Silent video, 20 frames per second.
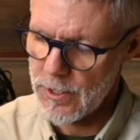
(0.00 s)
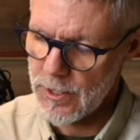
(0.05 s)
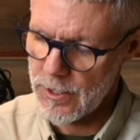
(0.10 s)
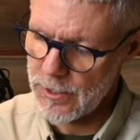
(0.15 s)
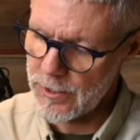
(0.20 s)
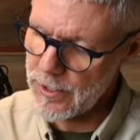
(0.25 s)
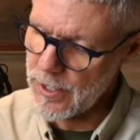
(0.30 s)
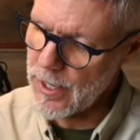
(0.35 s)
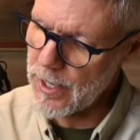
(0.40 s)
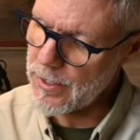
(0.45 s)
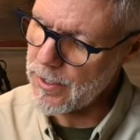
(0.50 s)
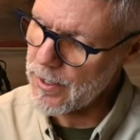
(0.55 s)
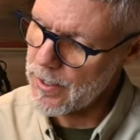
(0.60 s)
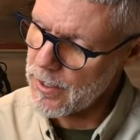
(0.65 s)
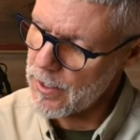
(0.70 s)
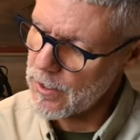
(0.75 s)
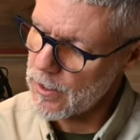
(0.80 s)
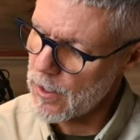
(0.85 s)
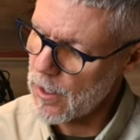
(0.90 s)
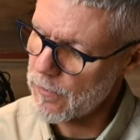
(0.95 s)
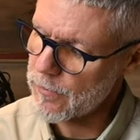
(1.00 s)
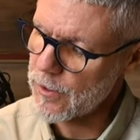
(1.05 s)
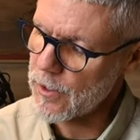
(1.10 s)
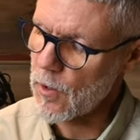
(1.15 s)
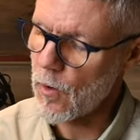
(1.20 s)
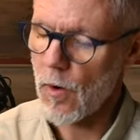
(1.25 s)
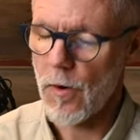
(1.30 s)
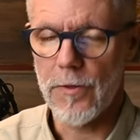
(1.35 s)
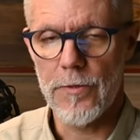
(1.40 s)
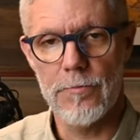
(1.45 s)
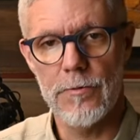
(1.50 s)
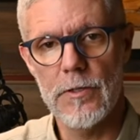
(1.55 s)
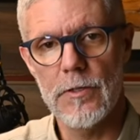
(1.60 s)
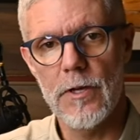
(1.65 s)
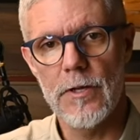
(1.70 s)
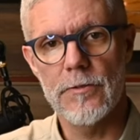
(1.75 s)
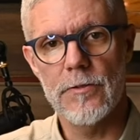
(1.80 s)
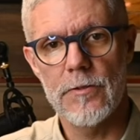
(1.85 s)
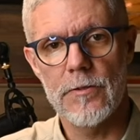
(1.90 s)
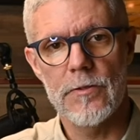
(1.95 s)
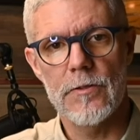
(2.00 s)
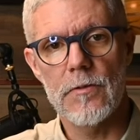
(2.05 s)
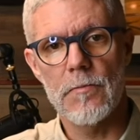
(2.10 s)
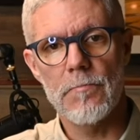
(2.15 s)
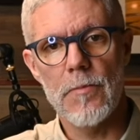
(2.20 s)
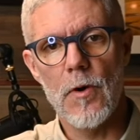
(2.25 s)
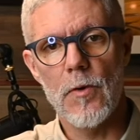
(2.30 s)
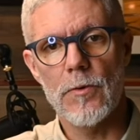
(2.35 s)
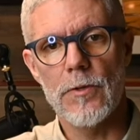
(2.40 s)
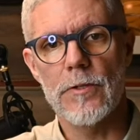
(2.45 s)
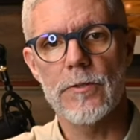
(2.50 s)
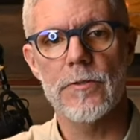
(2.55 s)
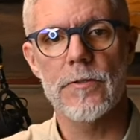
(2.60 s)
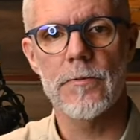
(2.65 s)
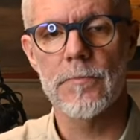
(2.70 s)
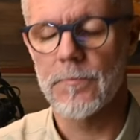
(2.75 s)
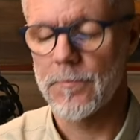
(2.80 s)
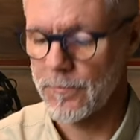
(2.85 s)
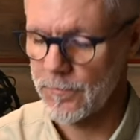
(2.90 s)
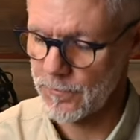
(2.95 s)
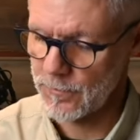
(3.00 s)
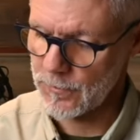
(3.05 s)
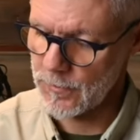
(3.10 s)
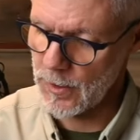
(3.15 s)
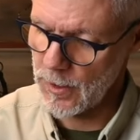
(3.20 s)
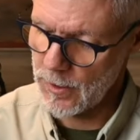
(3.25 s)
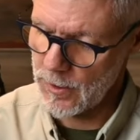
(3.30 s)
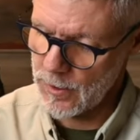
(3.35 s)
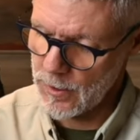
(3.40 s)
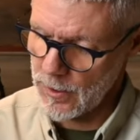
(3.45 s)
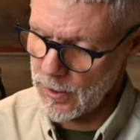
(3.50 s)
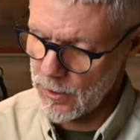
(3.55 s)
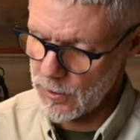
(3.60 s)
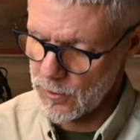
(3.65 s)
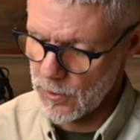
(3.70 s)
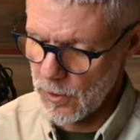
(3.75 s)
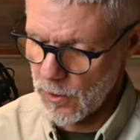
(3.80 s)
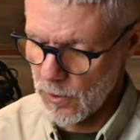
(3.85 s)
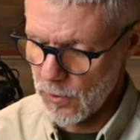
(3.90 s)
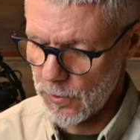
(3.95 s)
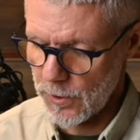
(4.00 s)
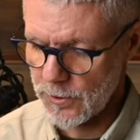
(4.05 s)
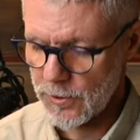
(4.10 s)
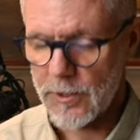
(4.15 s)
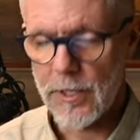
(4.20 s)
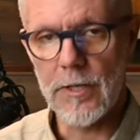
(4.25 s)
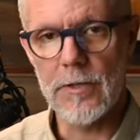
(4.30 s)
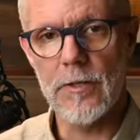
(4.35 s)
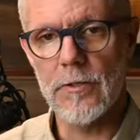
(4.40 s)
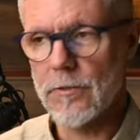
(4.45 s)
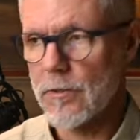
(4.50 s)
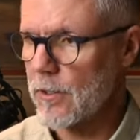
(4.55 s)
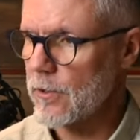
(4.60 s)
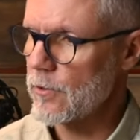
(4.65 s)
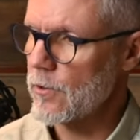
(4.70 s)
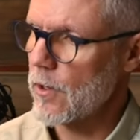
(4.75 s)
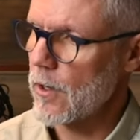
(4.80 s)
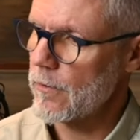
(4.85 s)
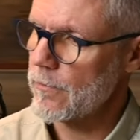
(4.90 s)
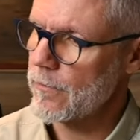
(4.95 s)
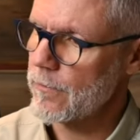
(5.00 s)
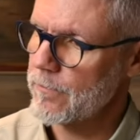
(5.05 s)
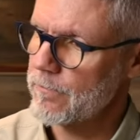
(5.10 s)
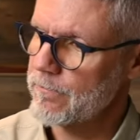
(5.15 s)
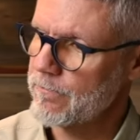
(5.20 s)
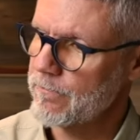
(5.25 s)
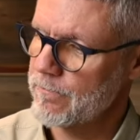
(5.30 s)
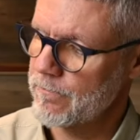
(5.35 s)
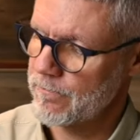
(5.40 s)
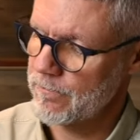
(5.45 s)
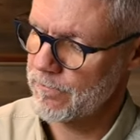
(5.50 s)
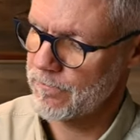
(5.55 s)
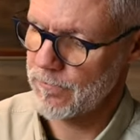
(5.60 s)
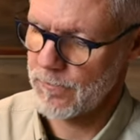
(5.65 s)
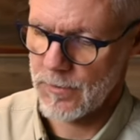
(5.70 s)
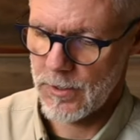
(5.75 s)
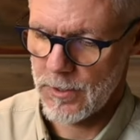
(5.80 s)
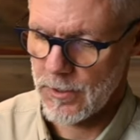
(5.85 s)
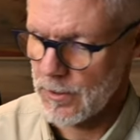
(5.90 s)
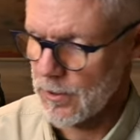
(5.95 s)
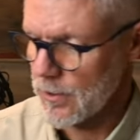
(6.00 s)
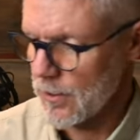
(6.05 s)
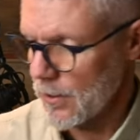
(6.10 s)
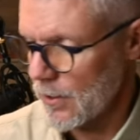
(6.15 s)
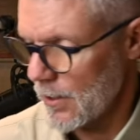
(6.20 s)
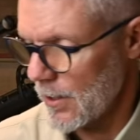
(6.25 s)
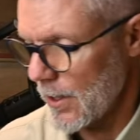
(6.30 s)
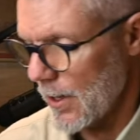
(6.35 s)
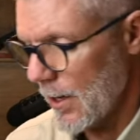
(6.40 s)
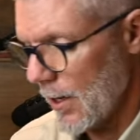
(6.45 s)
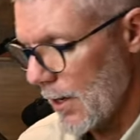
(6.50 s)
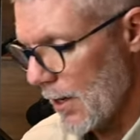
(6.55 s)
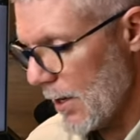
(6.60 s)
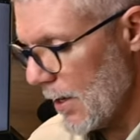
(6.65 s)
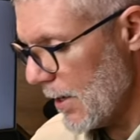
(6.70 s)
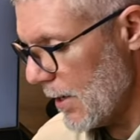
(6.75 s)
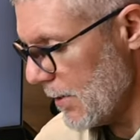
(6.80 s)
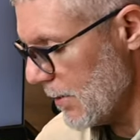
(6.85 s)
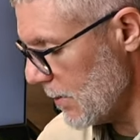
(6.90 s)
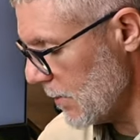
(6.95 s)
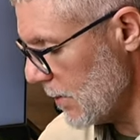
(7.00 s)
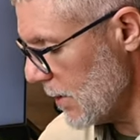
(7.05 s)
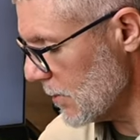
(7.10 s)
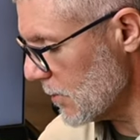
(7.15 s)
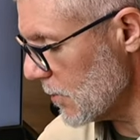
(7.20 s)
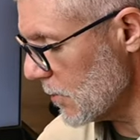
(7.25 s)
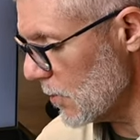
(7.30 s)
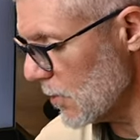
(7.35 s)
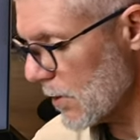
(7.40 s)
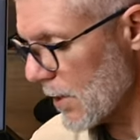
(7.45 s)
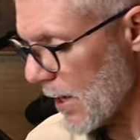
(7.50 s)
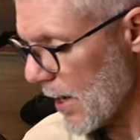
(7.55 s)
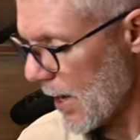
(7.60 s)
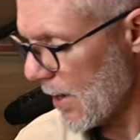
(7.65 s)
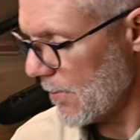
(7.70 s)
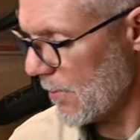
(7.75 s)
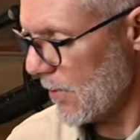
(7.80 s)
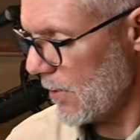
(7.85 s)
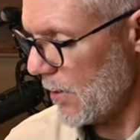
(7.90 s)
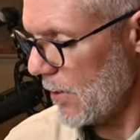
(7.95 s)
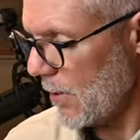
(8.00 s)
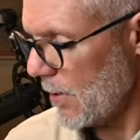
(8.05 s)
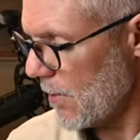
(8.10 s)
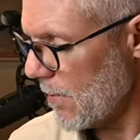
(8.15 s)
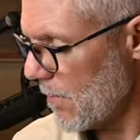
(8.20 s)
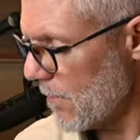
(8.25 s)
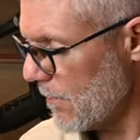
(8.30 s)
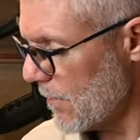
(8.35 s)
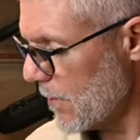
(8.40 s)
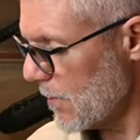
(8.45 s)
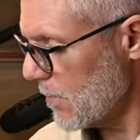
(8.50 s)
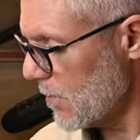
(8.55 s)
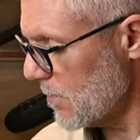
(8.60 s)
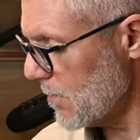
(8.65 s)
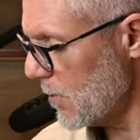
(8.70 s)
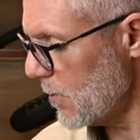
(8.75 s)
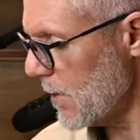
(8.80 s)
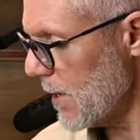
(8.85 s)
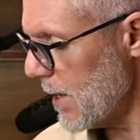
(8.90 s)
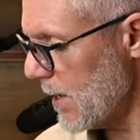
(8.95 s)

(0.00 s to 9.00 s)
And again, covering all three lenses is a bonus. So let's take this lens off and let's look at the variable